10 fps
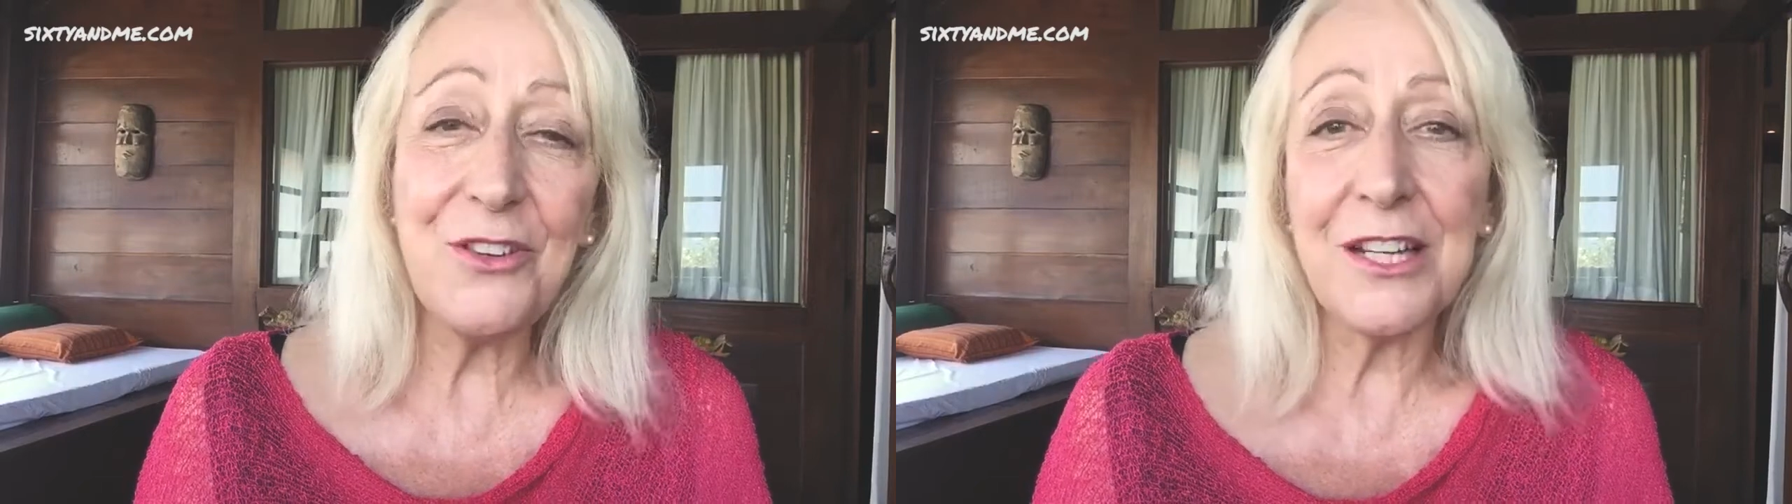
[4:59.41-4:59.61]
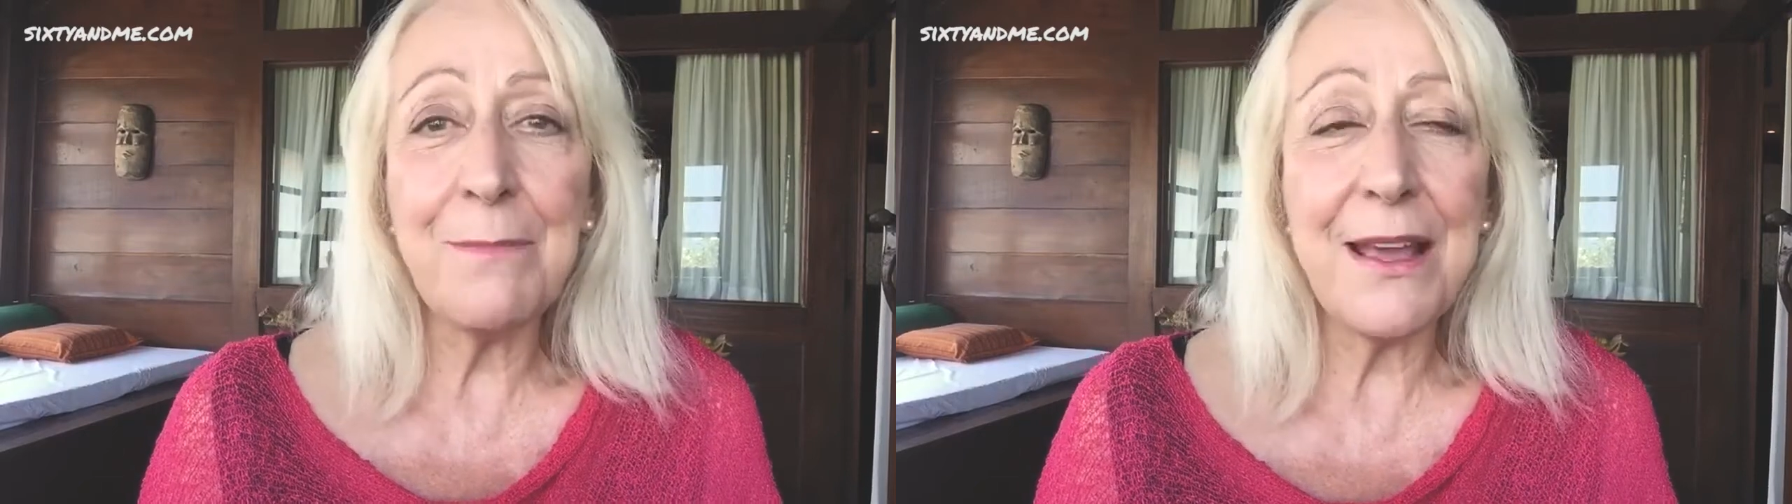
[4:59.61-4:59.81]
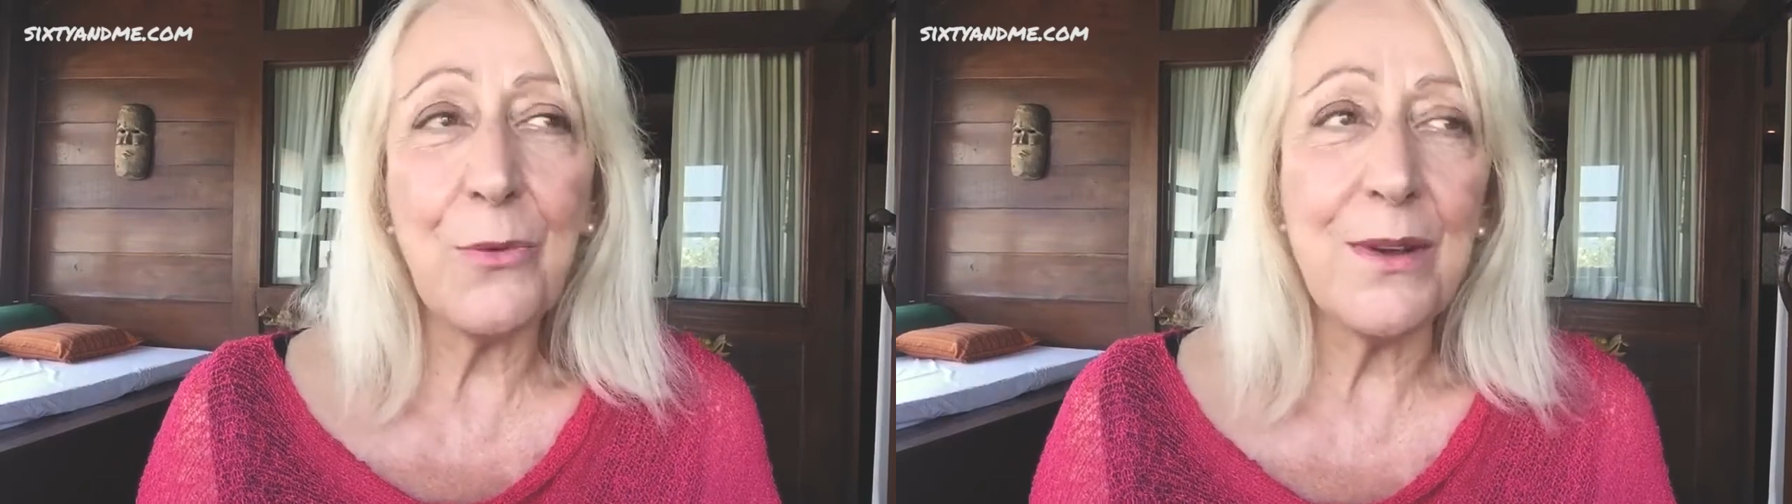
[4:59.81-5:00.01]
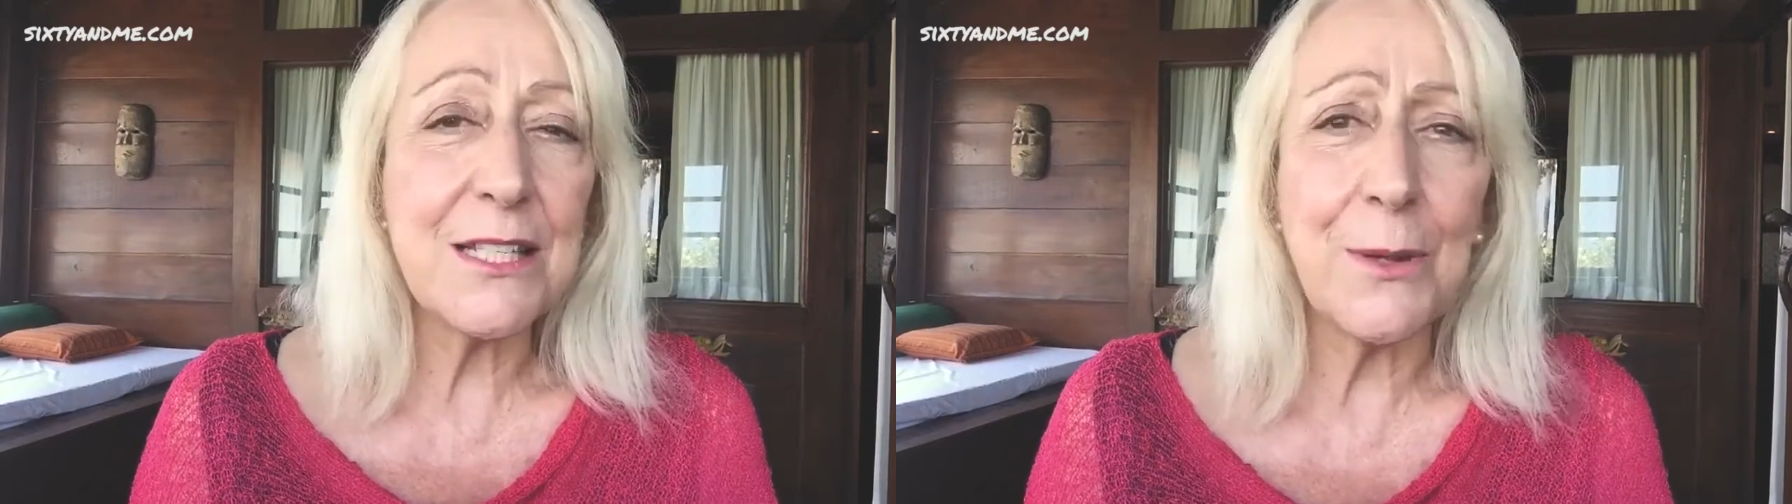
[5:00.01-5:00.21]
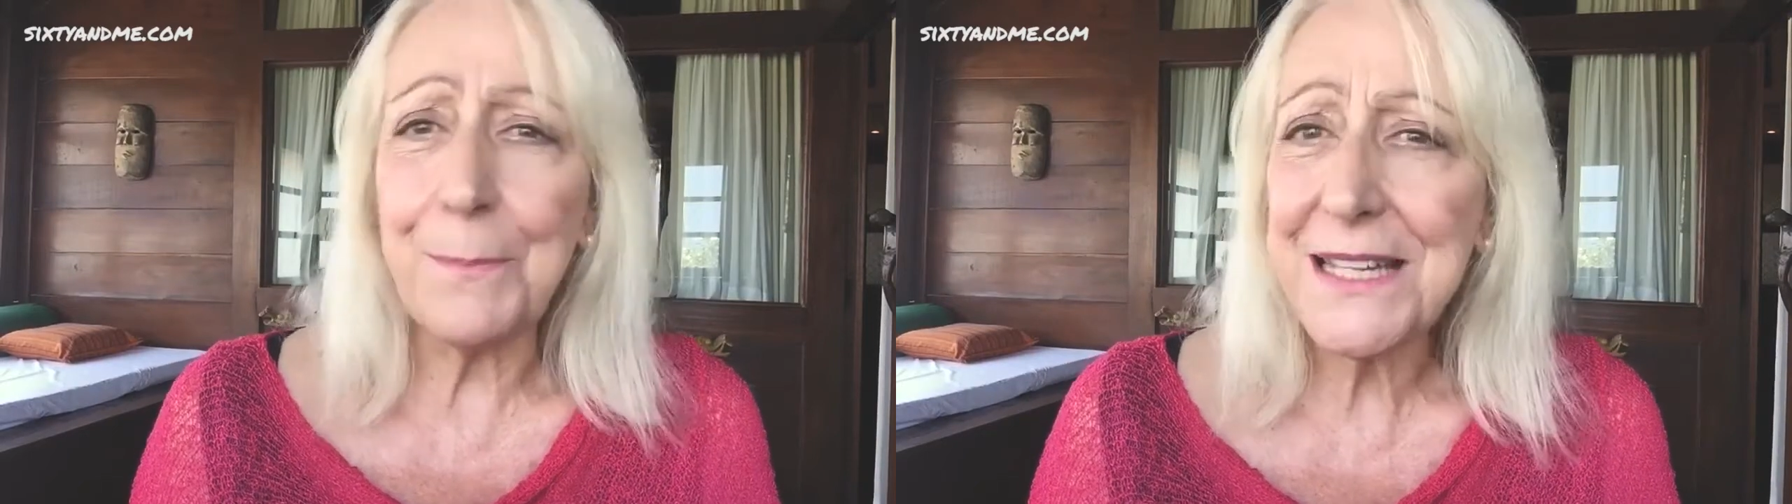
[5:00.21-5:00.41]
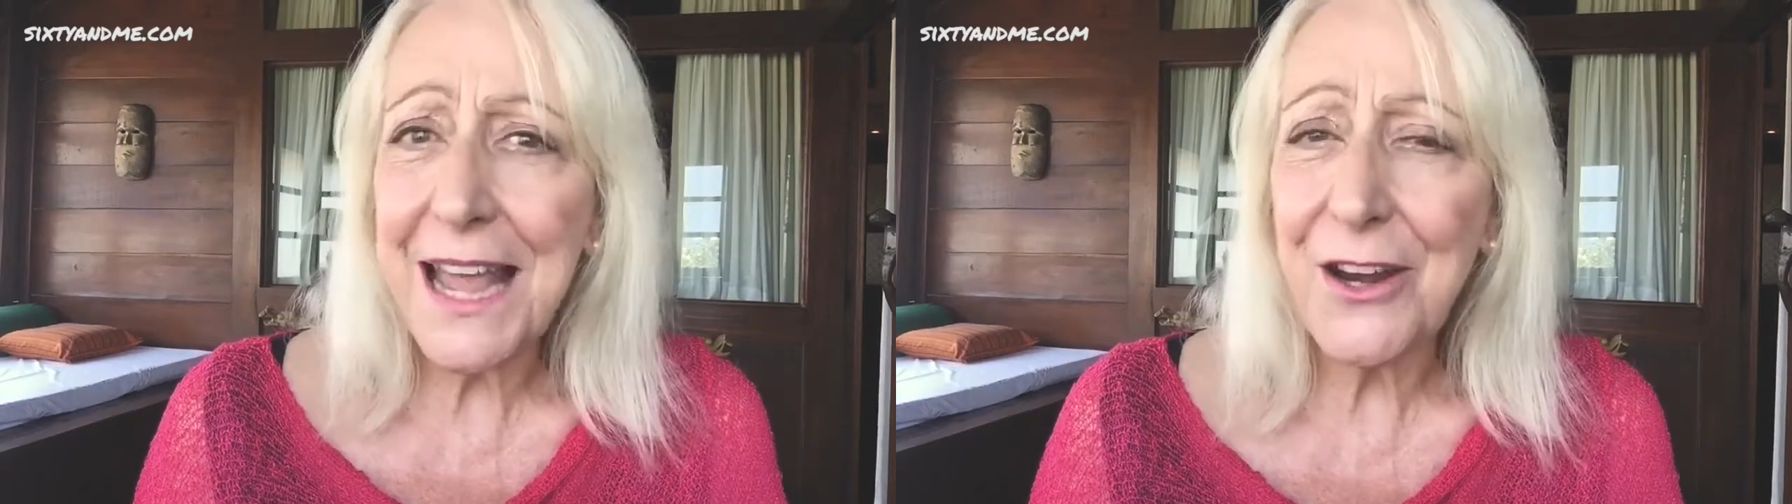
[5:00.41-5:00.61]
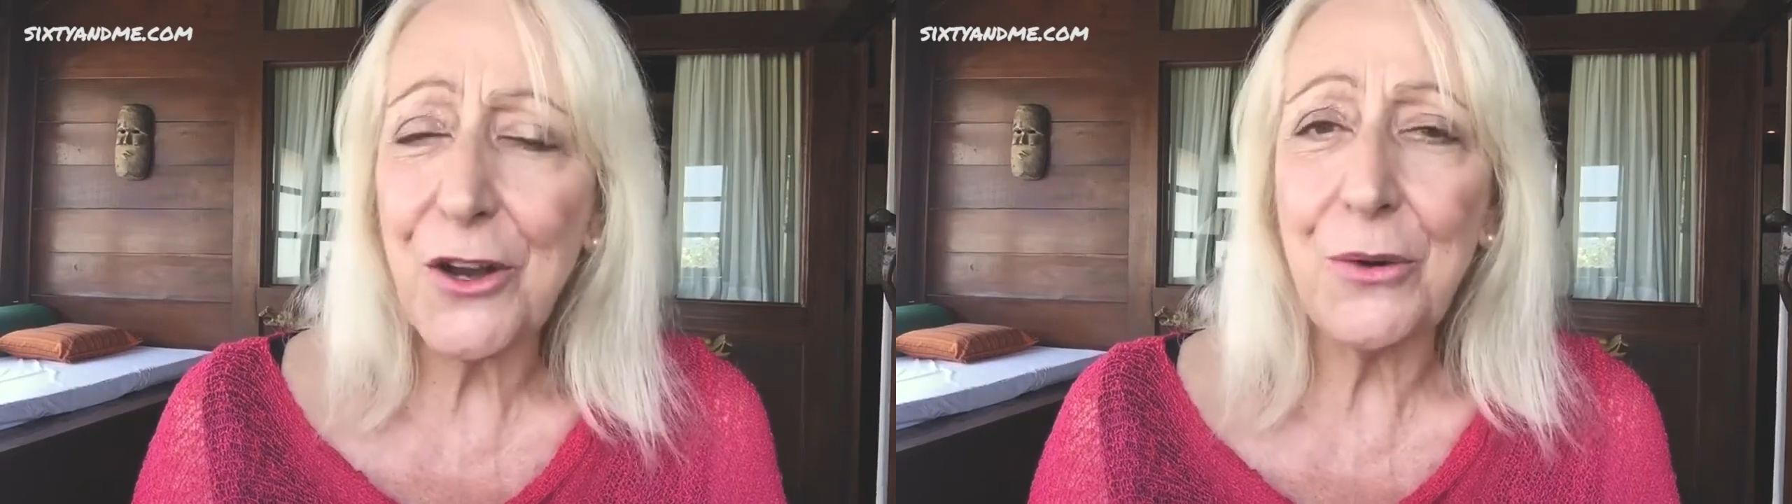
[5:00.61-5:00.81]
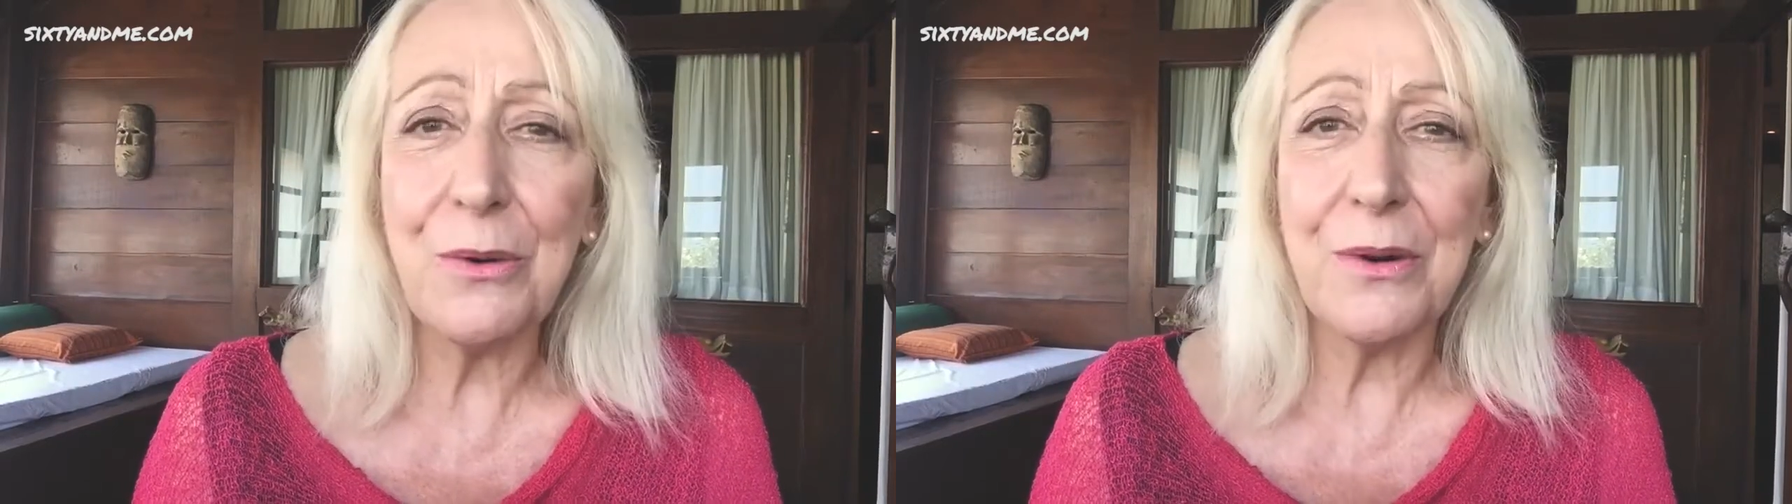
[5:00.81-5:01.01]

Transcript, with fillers: you could make with sweet potato